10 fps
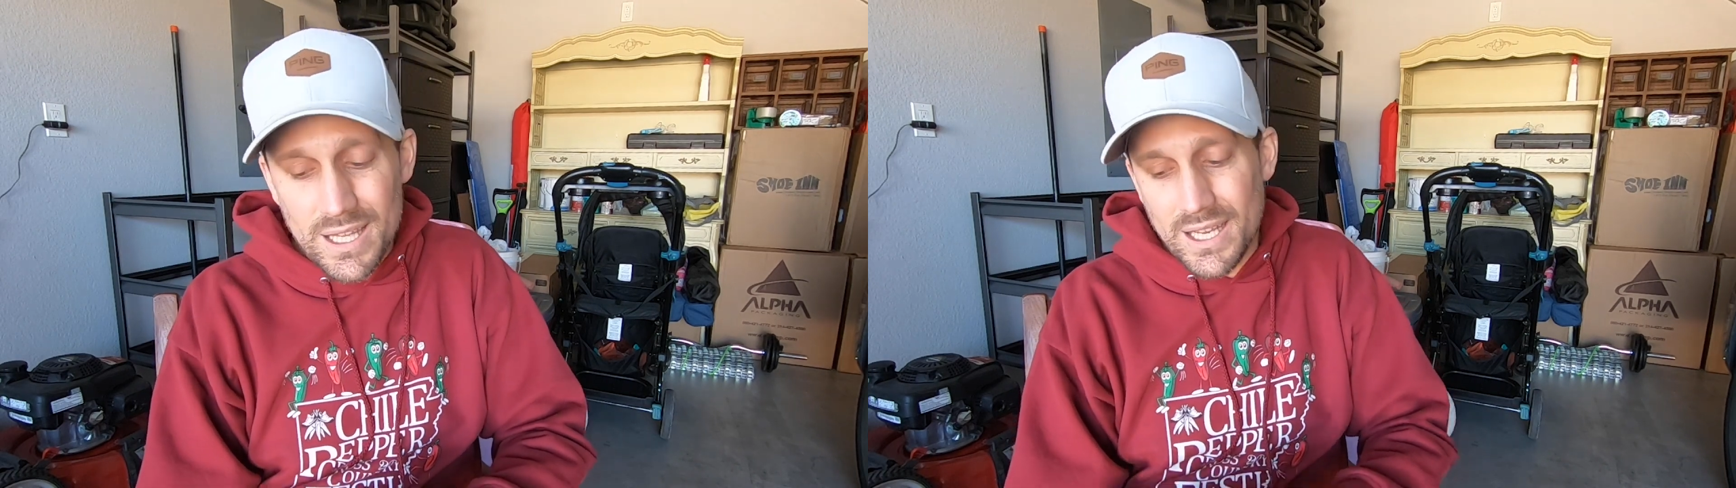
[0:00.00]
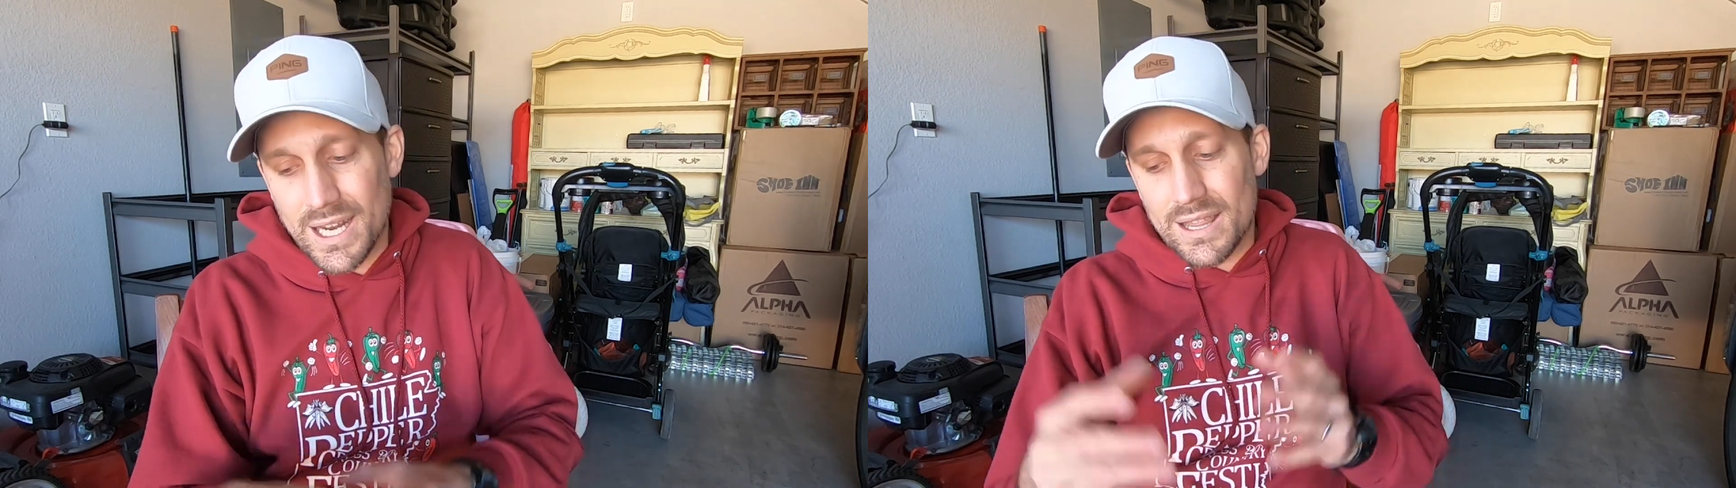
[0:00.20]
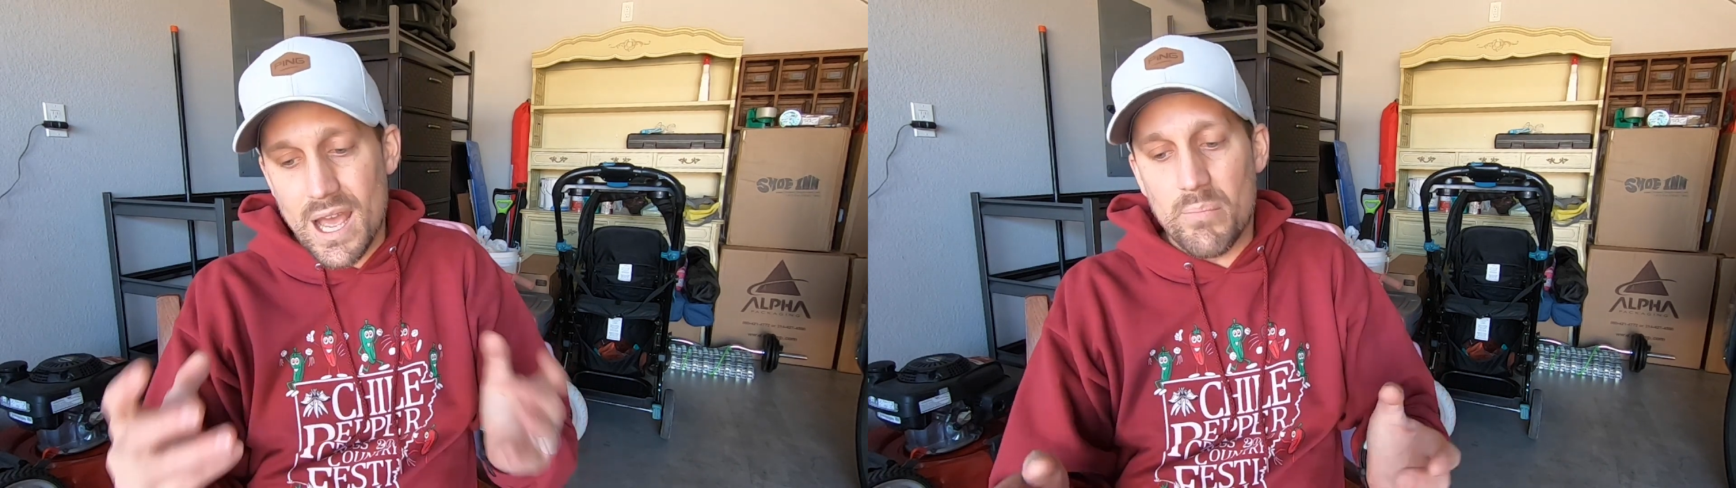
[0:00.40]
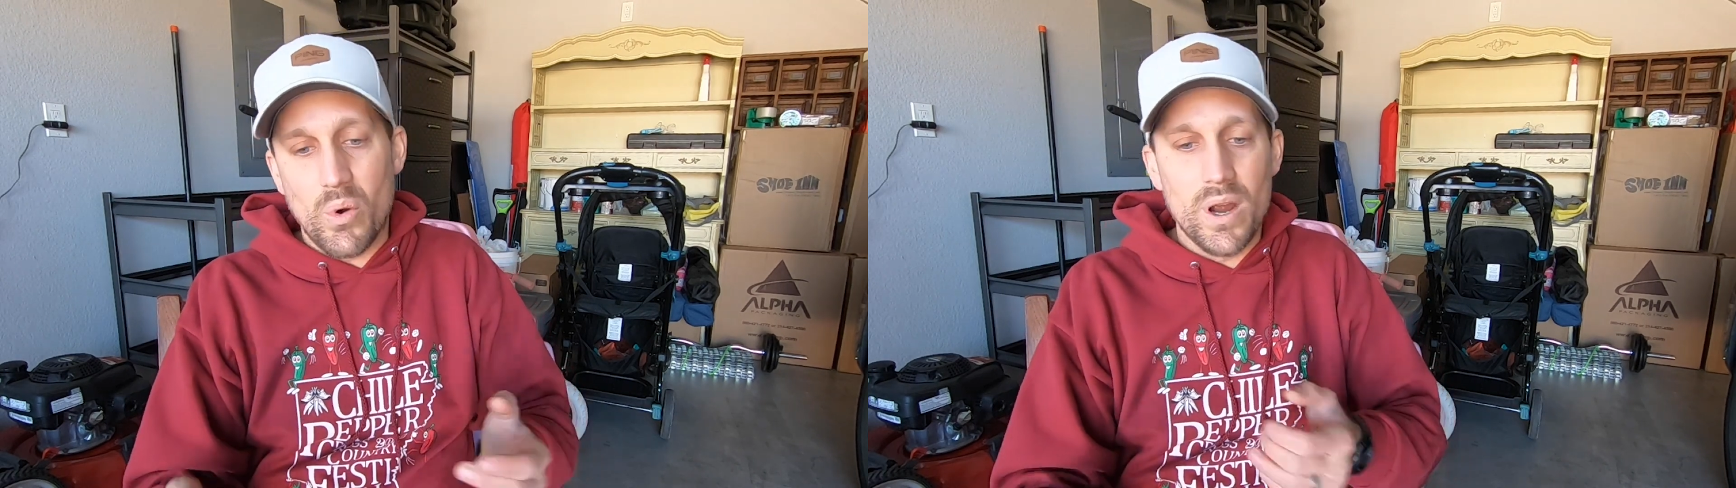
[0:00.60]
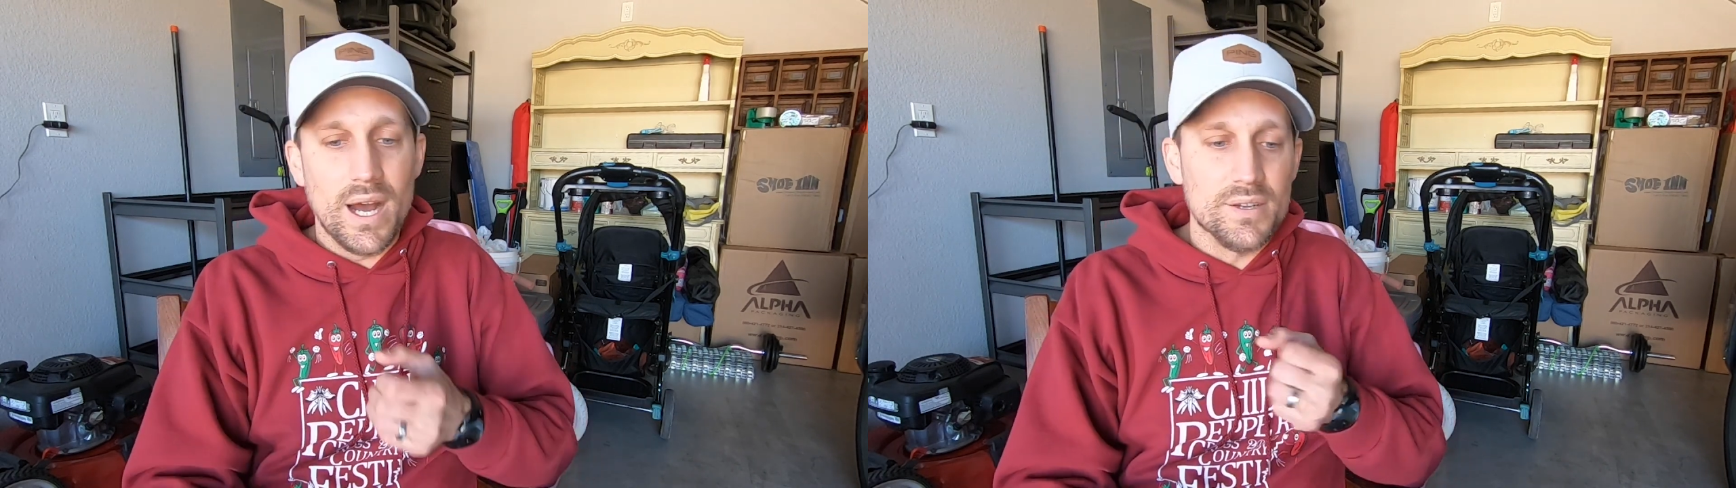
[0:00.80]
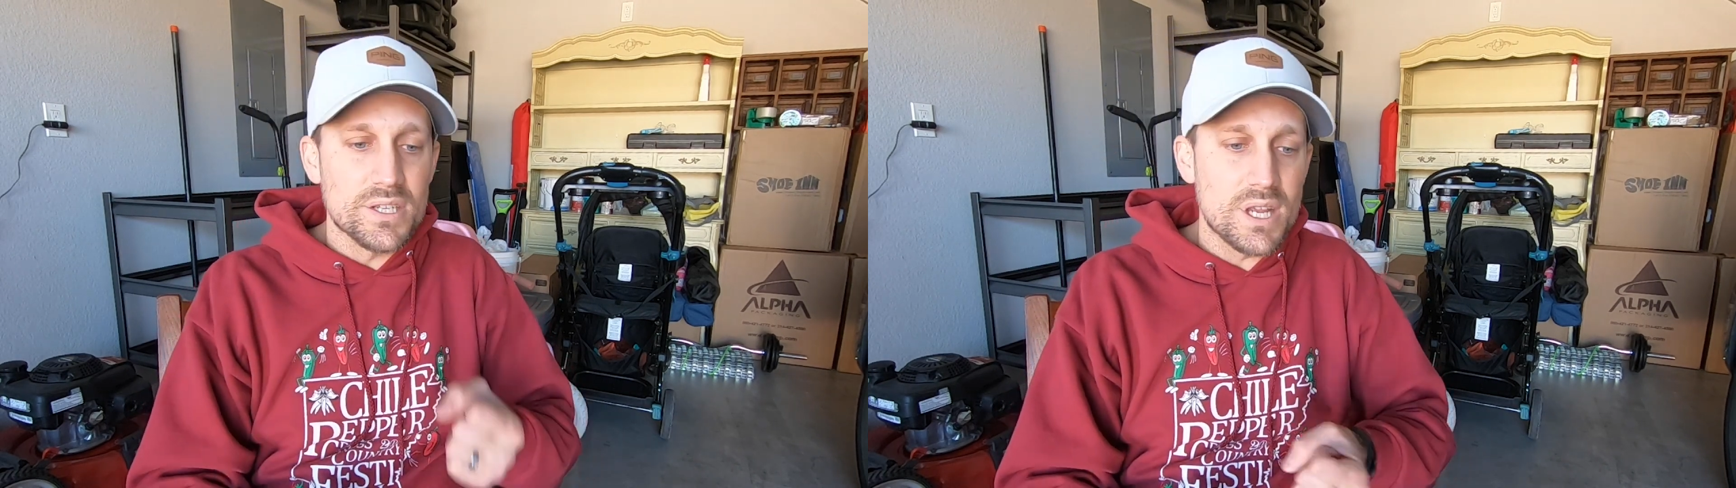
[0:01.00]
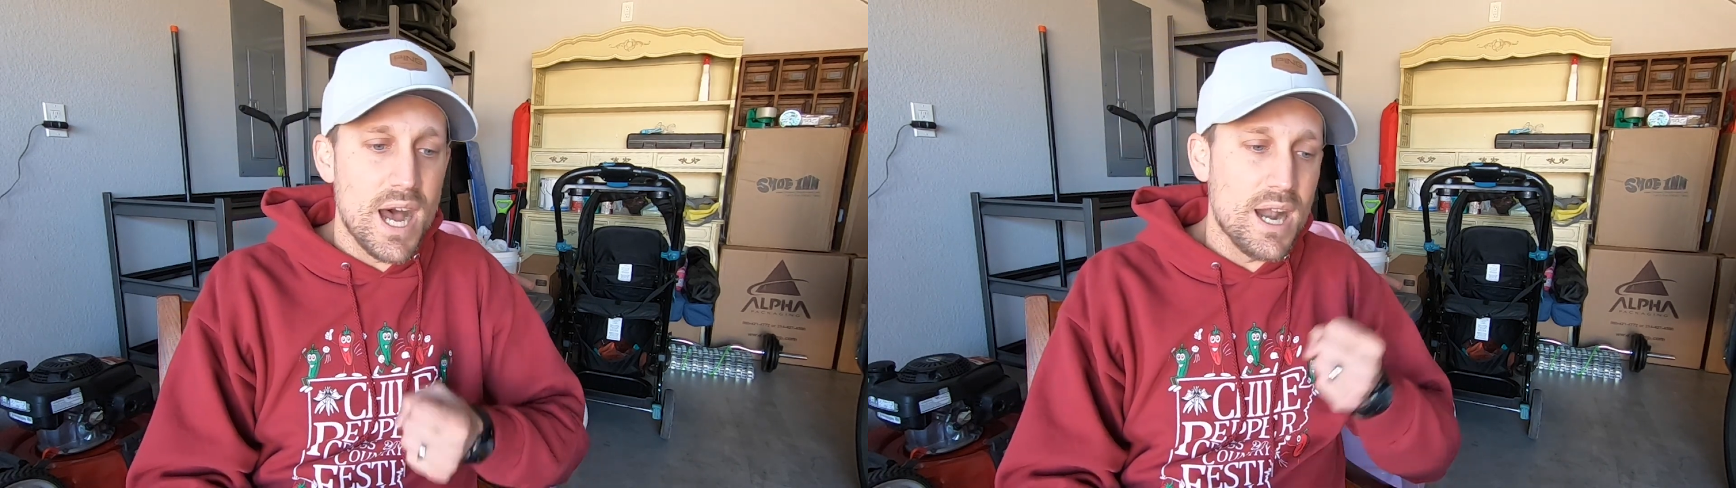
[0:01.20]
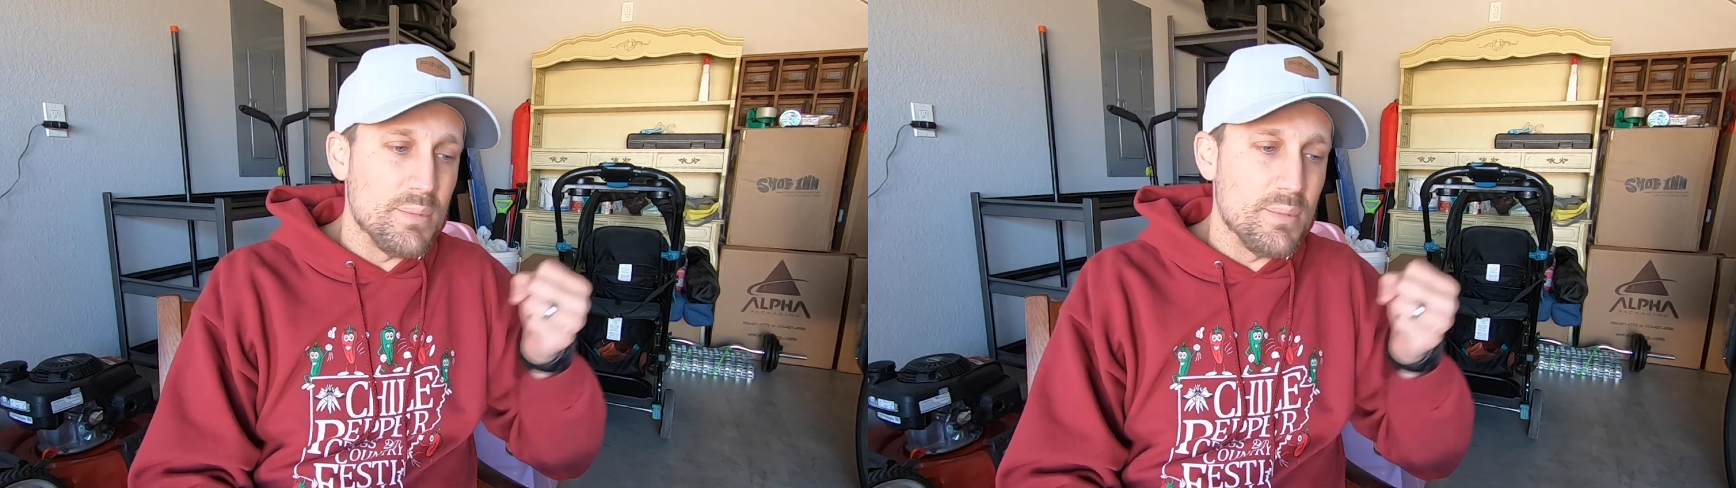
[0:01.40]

and then at that point I'll decide,